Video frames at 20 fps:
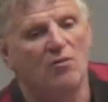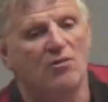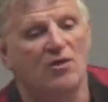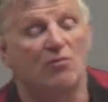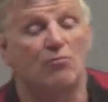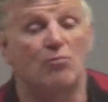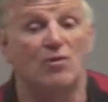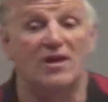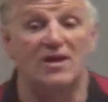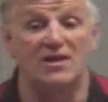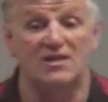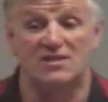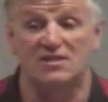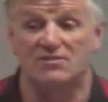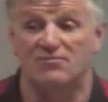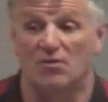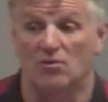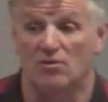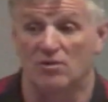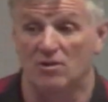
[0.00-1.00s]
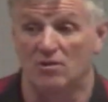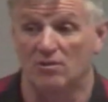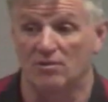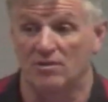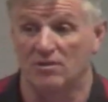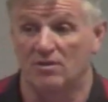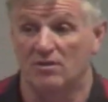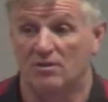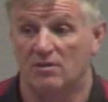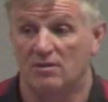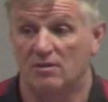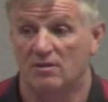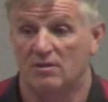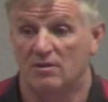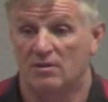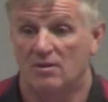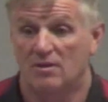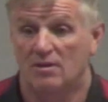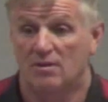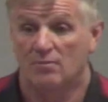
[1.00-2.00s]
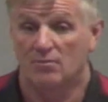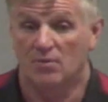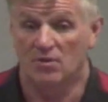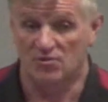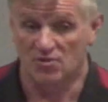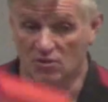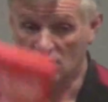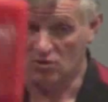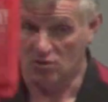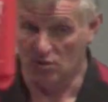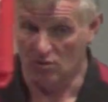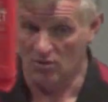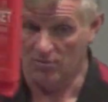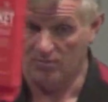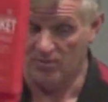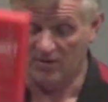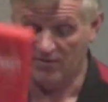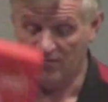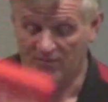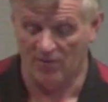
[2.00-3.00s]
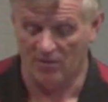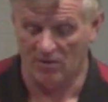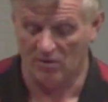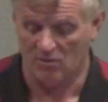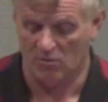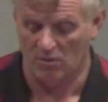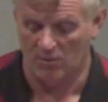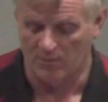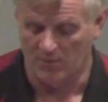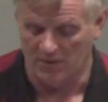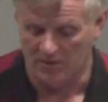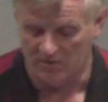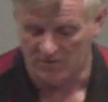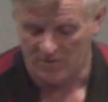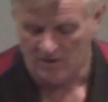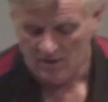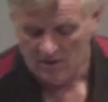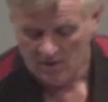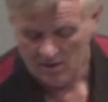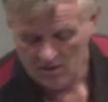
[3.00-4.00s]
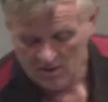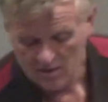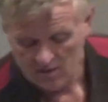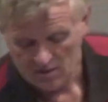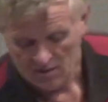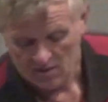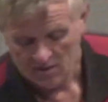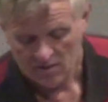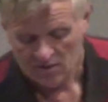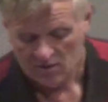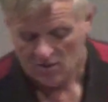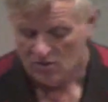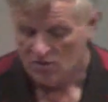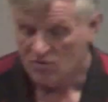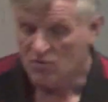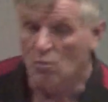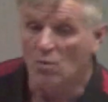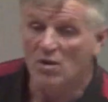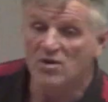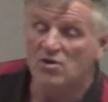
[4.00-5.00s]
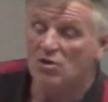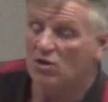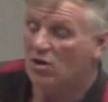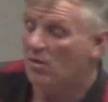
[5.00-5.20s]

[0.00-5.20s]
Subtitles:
it releases very good. But it's a good bit of fire equipment. So when you come